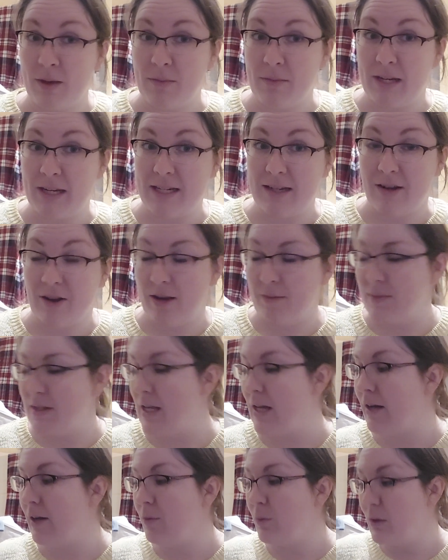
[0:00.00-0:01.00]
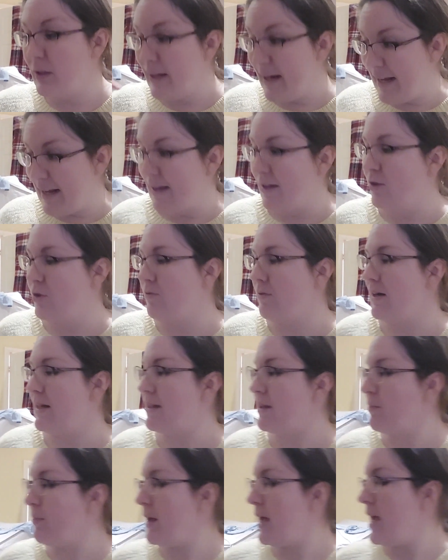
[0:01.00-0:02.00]
many times, and I will link the
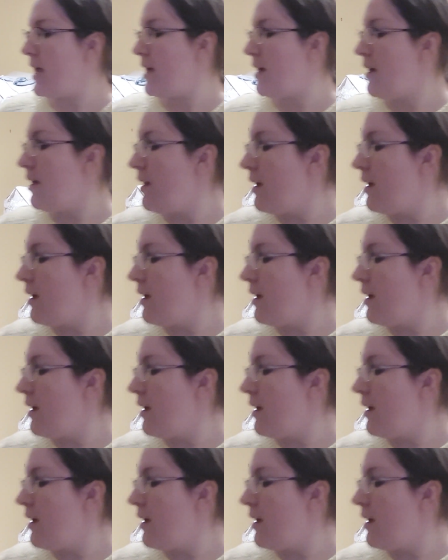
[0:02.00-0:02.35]
recipe